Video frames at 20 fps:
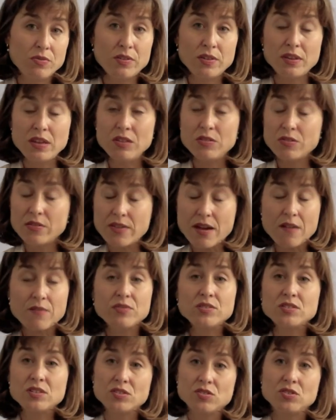either that
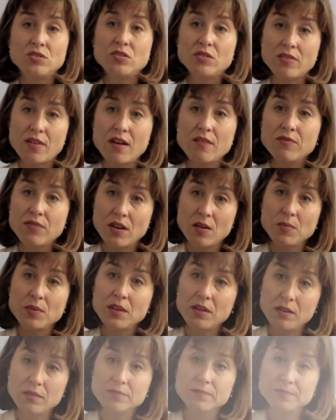physician or that
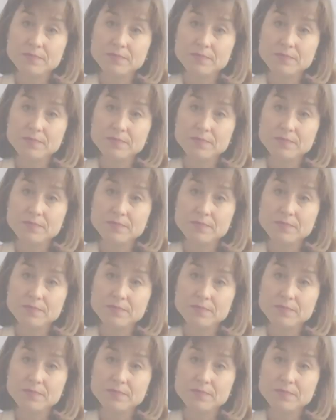family.